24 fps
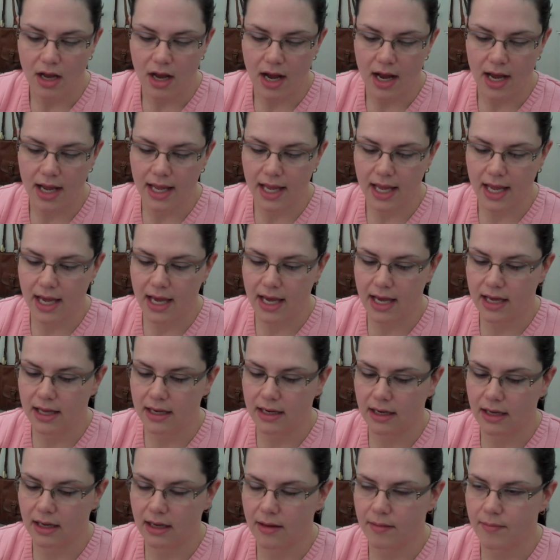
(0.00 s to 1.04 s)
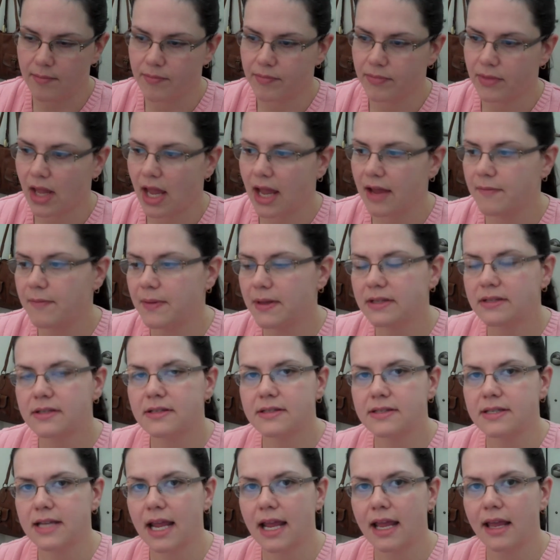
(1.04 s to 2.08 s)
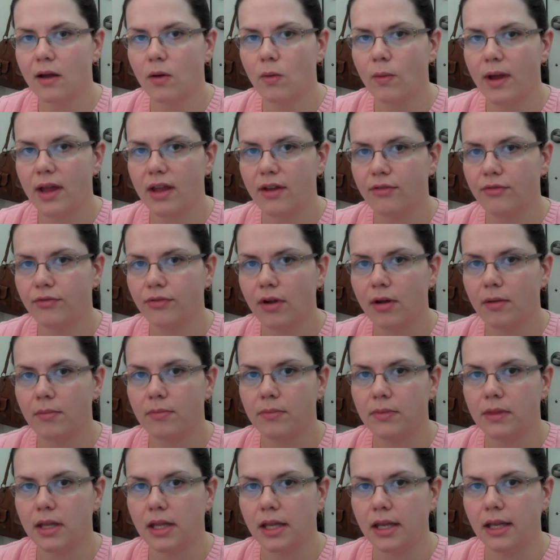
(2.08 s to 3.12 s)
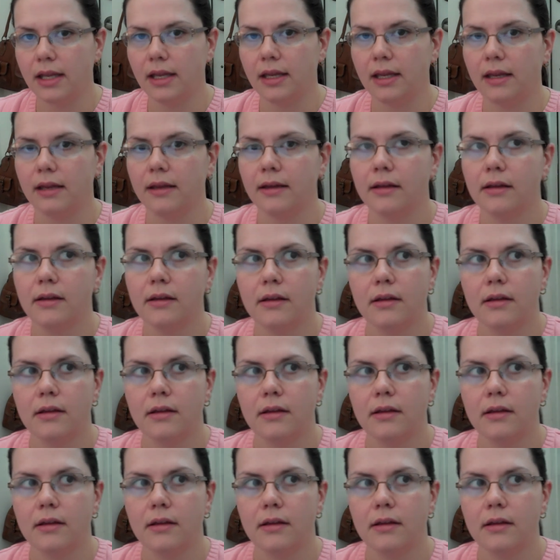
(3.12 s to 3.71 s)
I've been staying away from the